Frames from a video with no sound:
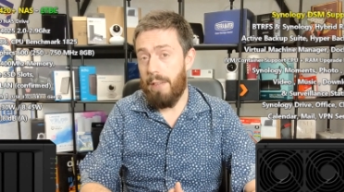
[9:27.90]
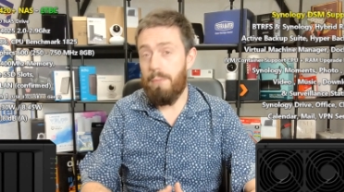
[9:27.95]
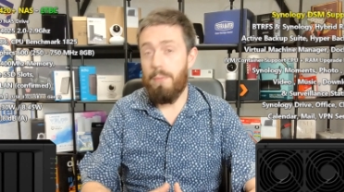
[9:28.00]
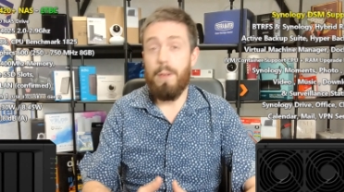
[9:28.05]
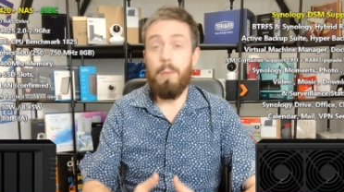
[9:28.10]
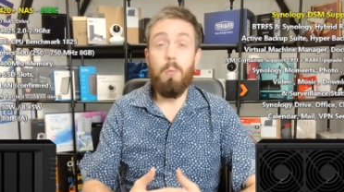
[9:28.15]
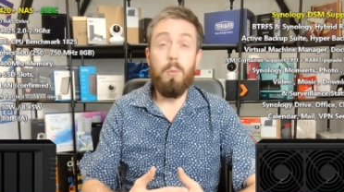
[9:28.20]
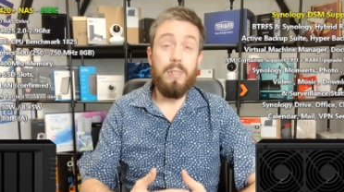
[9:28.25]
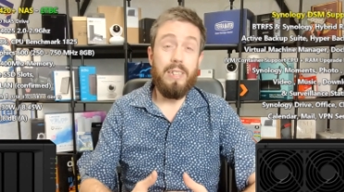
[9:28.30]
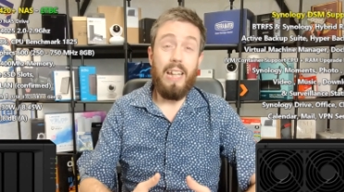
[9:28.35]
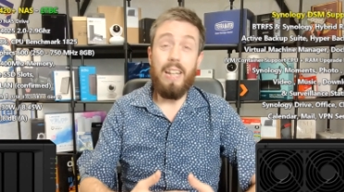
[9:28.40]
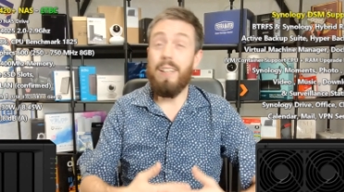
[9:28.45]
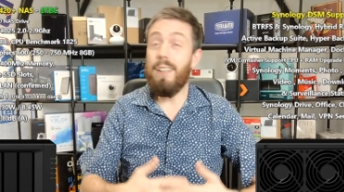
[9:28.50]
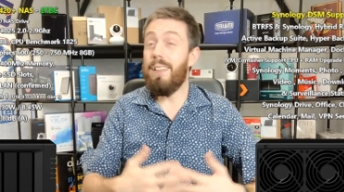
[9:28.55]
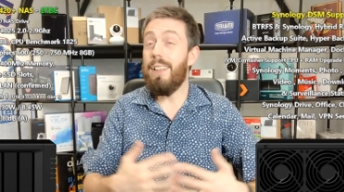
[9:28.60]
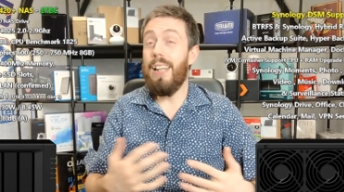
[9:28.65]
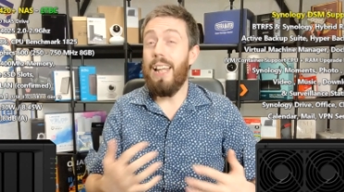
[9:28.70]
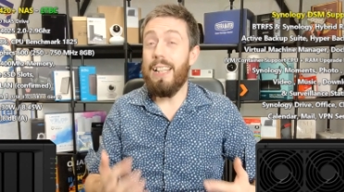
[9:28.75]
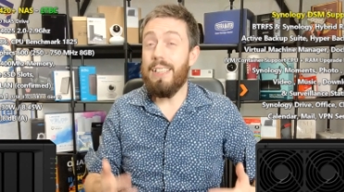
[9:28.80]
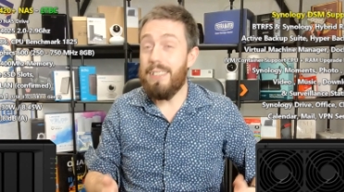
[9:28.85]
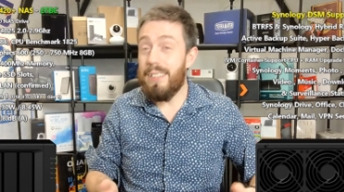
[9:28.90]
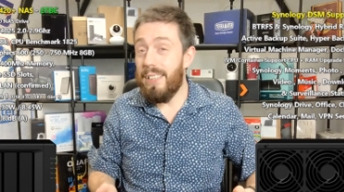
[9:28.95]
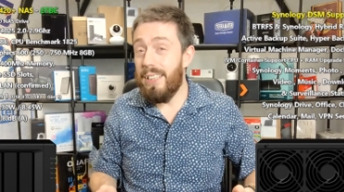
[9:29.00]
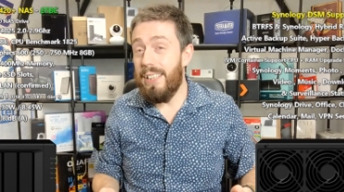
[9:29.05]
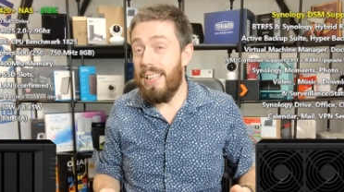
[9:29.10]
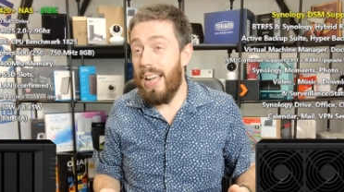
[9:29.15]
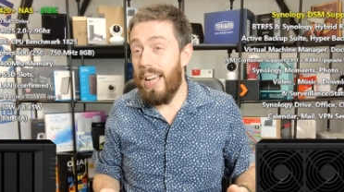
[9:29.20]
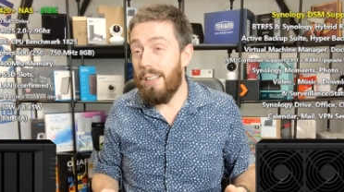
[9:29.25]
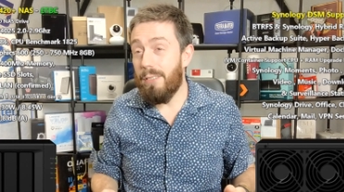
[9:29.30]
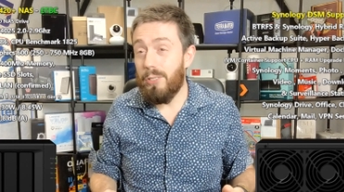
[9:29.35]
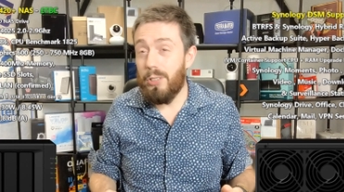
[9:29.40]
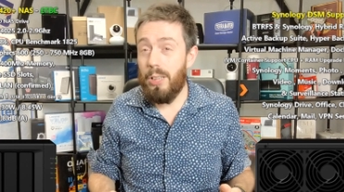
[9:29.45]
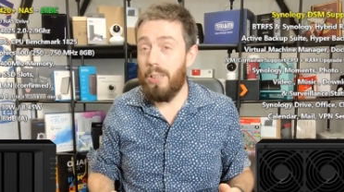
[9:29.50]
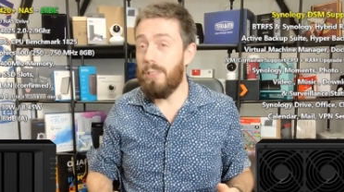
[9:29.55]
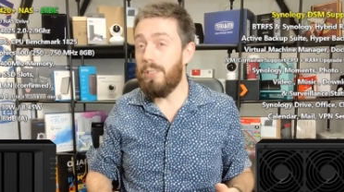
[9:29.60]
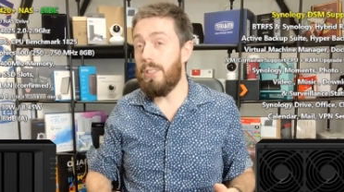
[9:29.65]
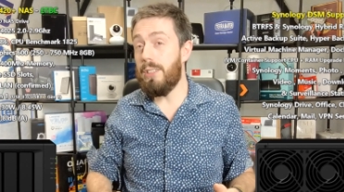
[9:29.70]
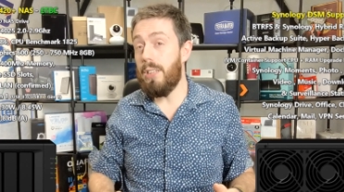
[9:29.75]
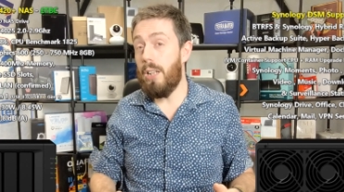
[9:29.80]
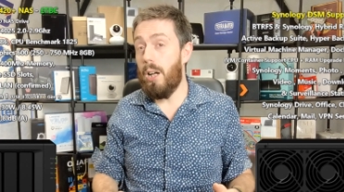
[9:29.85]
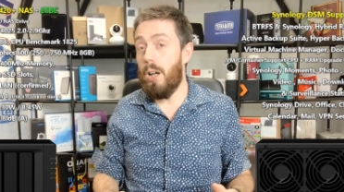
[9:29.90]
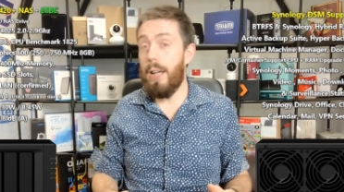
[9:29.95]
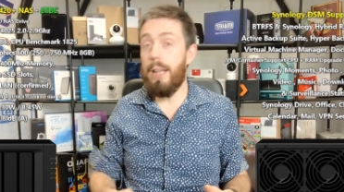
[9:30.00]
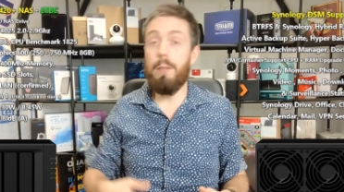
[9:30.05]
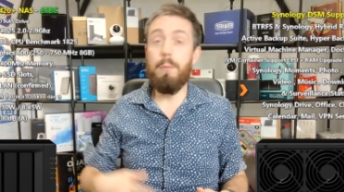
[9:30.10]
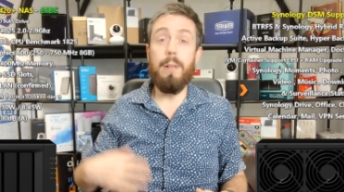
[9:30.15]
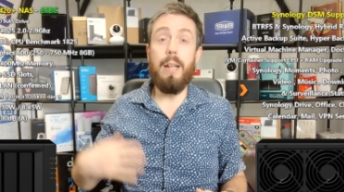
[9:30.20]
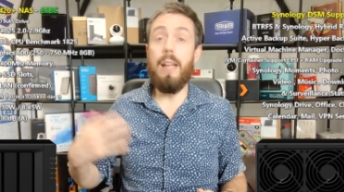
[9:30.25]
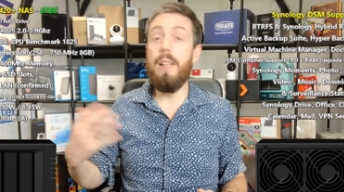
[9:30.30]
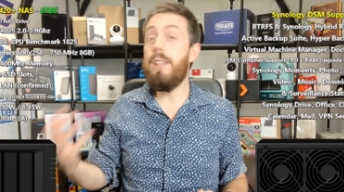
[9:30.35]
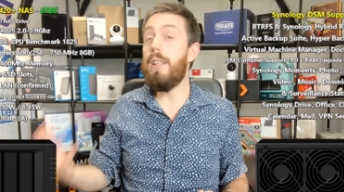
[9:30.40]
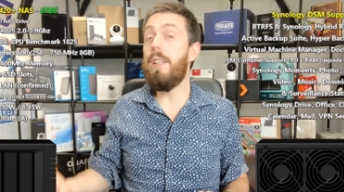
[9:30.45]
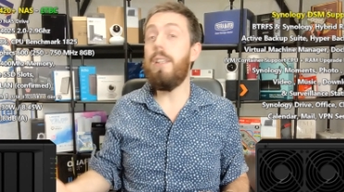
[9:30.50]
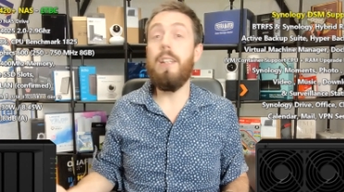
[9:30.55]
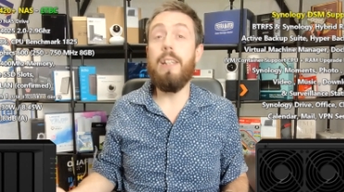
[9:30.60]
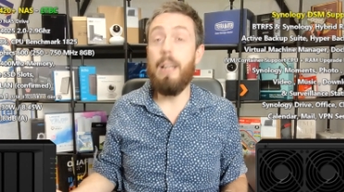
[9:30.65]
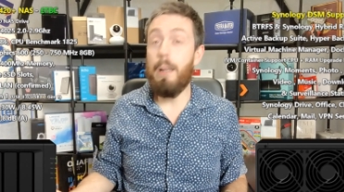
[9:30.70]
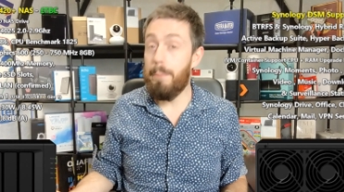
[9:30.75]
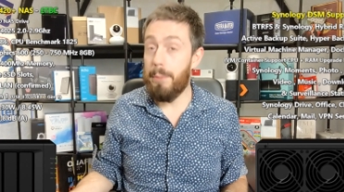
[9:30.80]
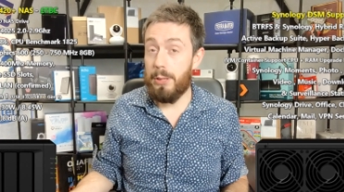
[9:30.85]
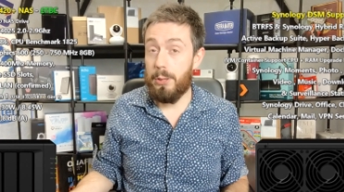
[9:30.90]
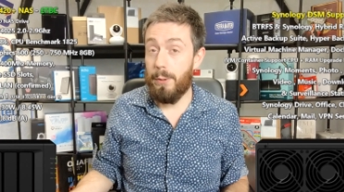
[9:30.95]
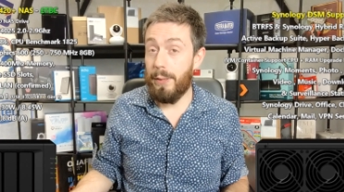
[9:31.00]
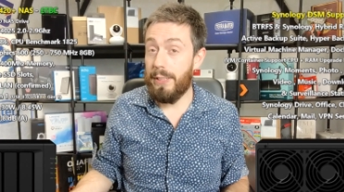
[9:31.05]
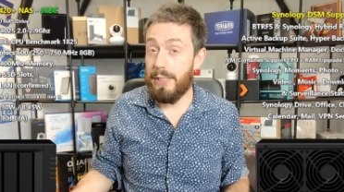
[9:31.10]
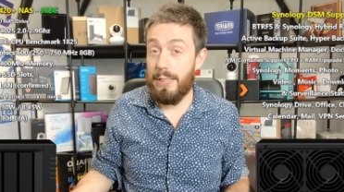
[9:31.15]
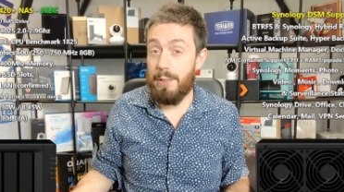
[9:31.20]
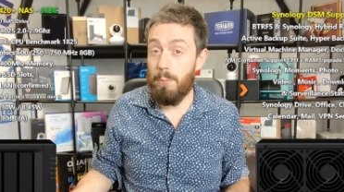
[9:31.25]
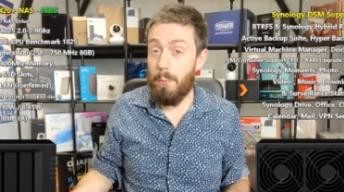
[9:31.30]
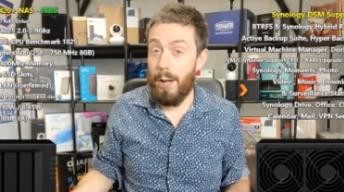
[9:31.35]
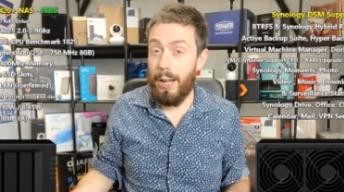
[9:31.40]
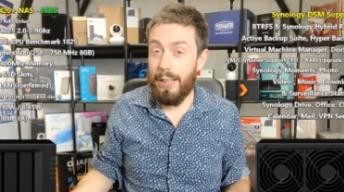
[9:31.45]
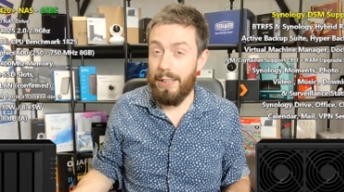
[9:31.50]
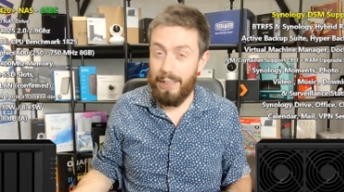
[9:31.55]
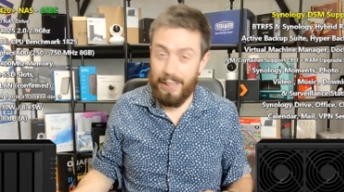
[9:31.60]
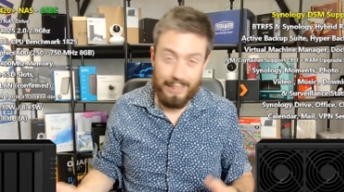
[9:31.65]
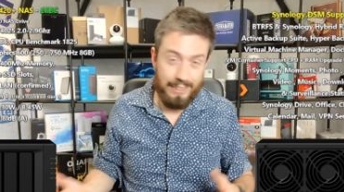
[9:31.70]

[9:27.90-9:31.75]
if it was any later than that, chances are it would end in the number twenty-one.